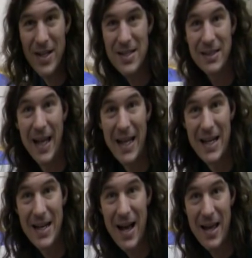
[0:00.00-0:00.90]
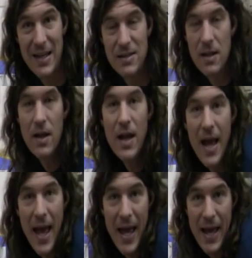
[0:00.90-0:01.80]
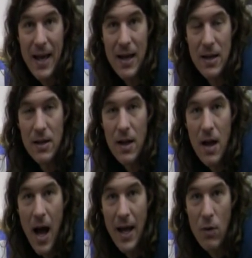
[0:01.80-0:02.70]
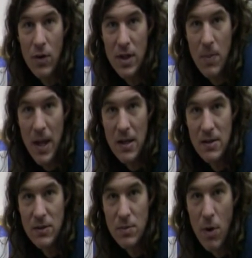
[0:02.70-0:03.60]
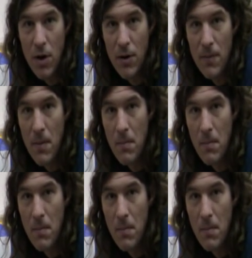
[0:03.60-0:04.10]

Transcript: it's late at night and I won't get to paint it till tomorrow.